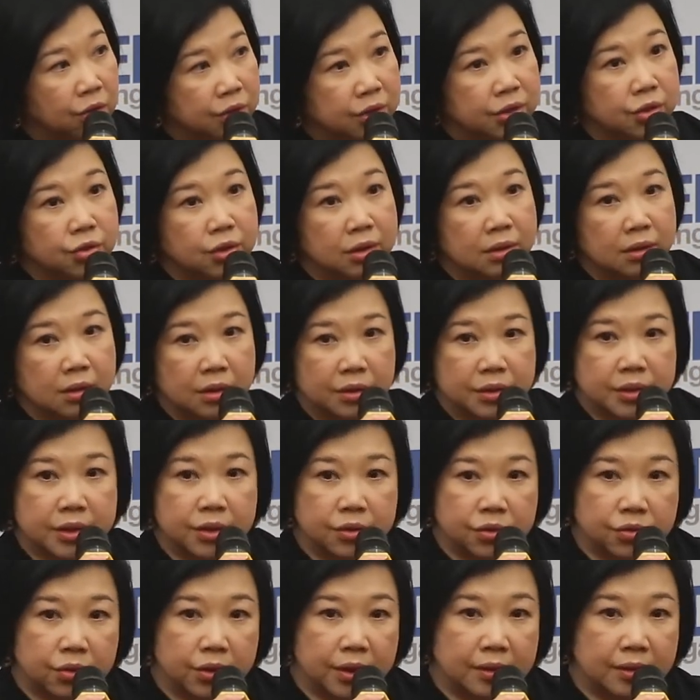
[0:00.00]
oxygen
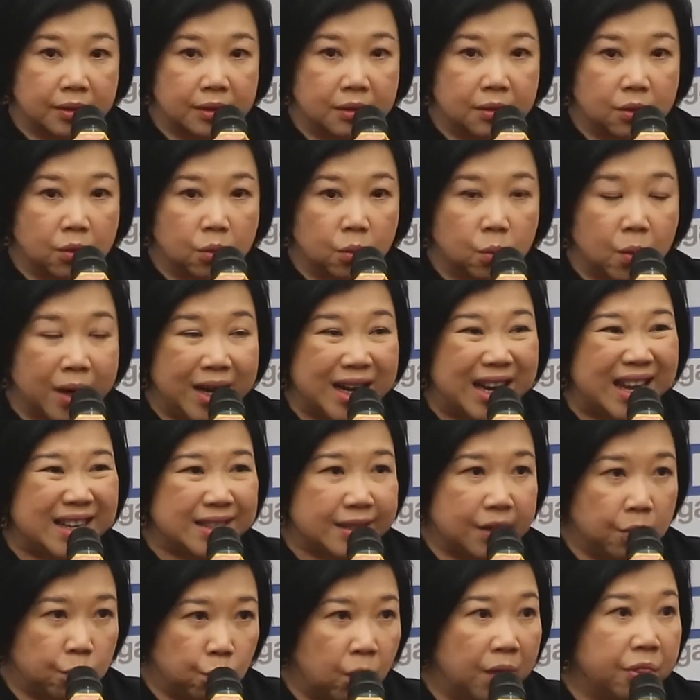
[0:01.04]
concentrator weigh
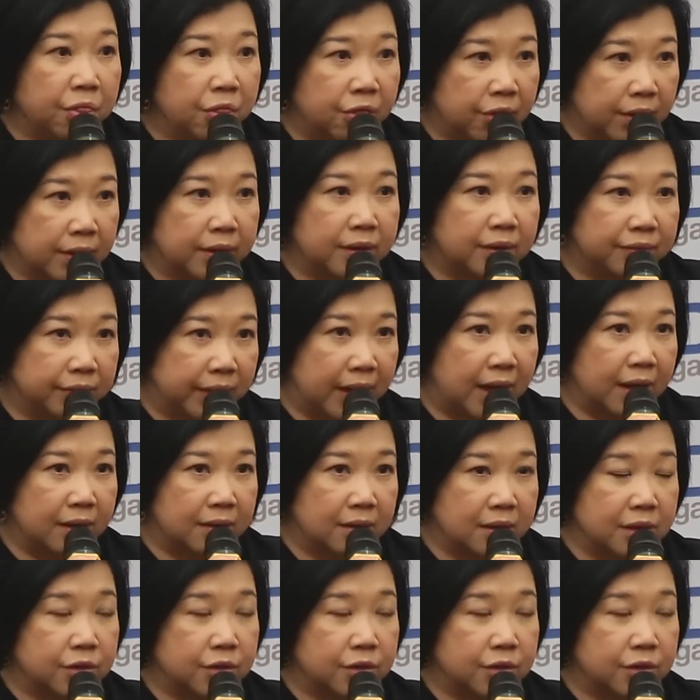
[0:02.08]
less than one third of that.